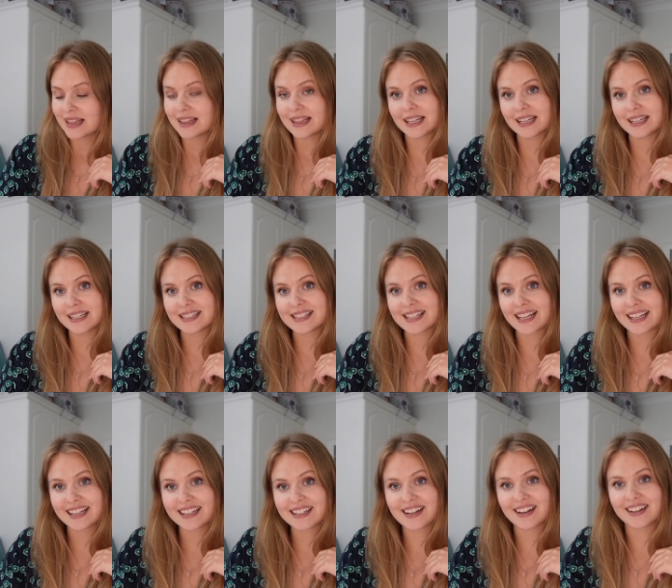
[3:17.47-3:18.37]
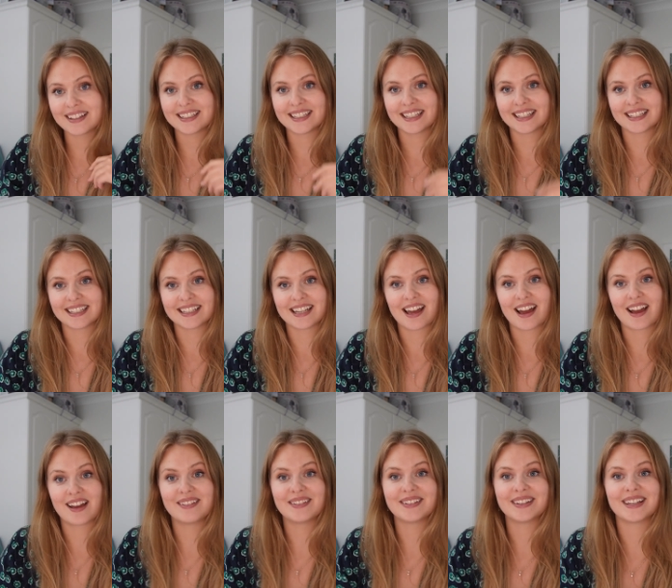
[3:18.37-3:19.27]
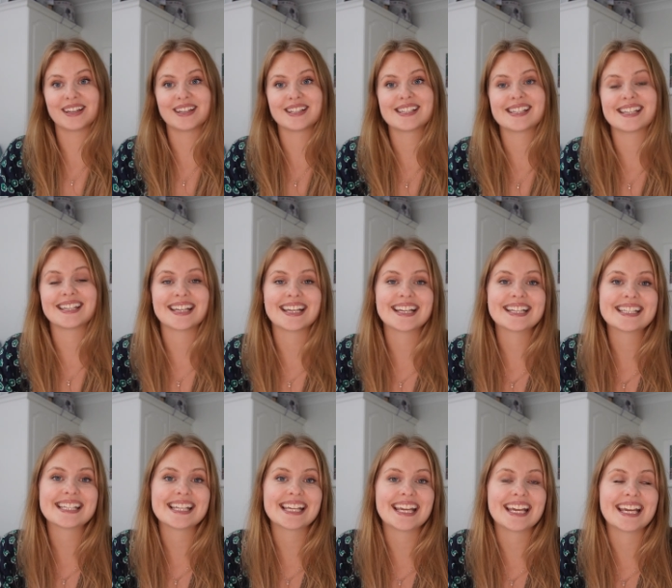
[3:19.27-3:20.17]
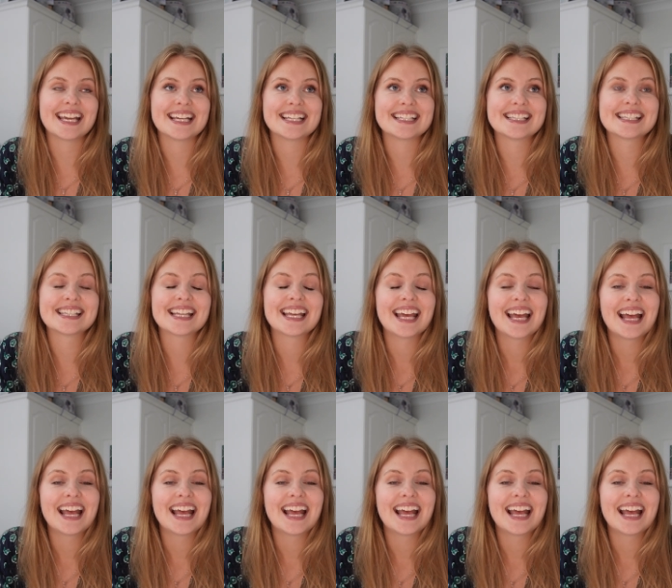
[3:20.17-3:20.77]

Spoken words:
The second cardigan I'm going to knit is